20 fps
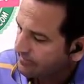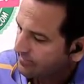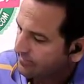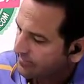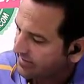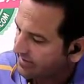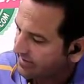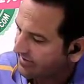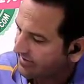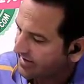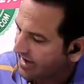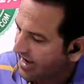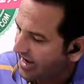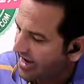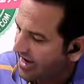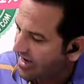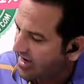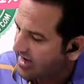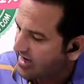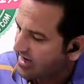this
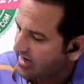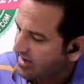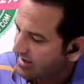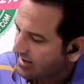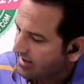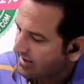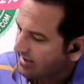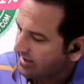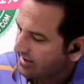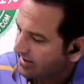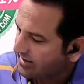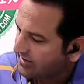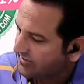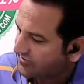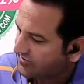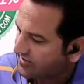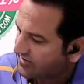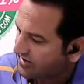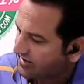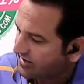n
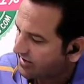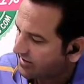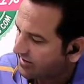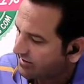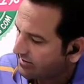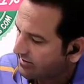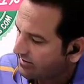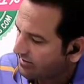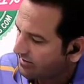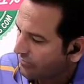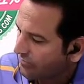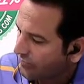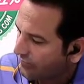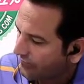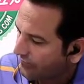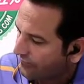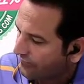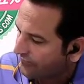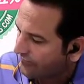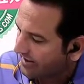is the
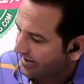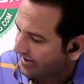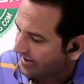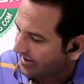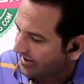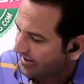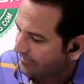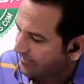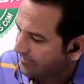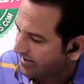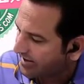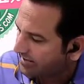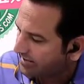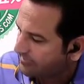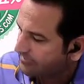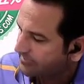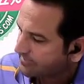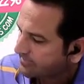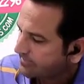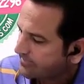variable,
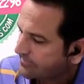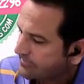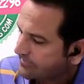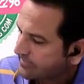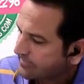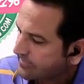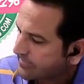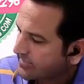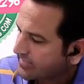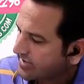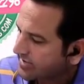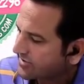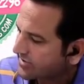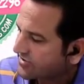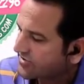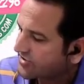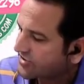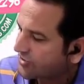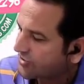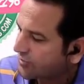this
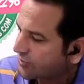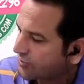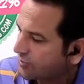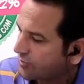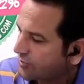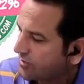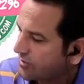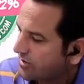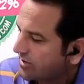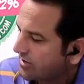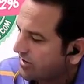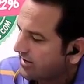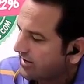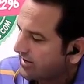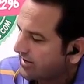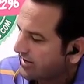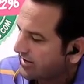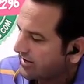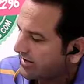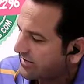2
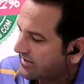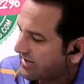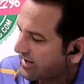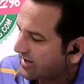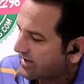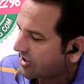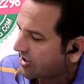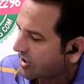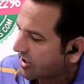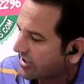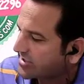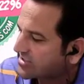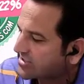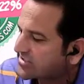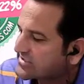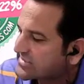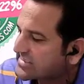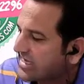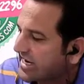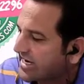is a
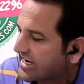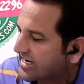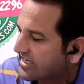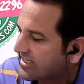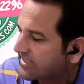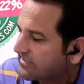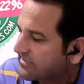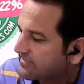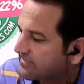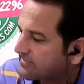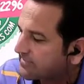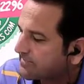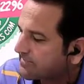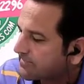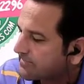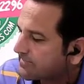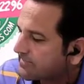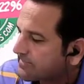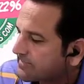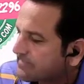constant.
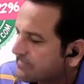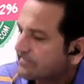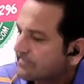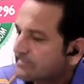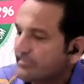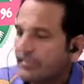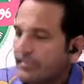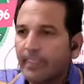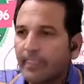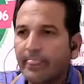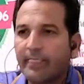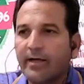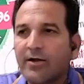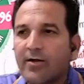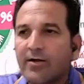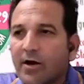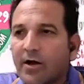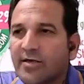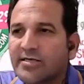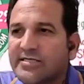
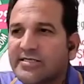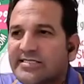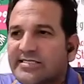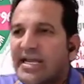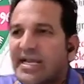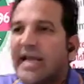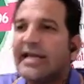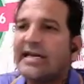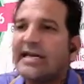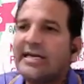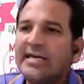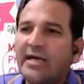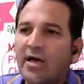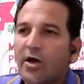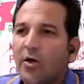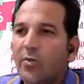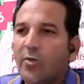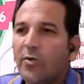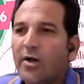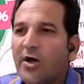Constant
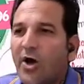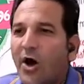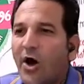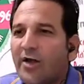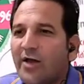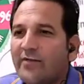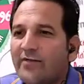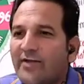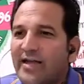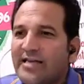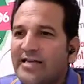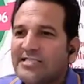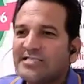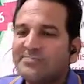will always